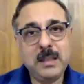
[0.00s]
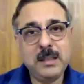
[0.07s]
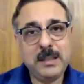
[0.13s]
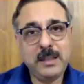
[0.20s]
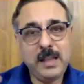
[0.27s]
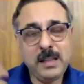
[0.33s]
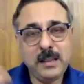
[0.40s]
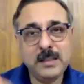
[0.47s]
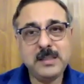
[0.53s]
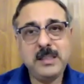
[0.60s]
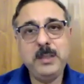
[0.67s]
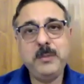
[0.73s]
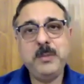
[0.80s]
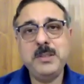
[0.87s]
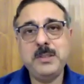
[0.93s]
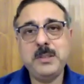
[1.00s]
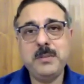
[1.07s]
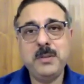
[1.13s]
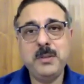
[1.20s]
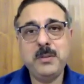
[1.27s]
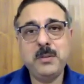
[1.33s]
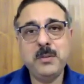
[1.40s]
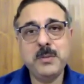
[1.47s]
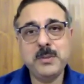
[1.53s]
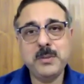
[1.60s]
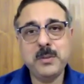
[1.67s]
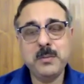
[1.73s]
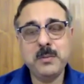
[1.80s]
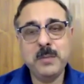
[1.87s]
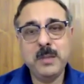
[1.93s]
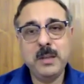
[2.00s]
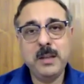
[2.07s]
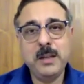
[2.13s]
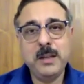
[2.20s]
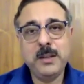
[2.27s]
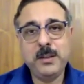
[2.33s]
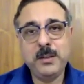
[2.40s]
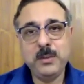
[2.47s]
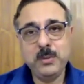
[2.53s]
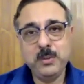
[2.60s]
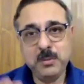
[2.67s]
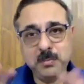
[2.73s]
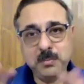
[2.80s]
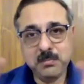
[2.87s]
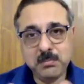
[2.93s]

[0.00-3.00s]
take the sequence of the chromosome, you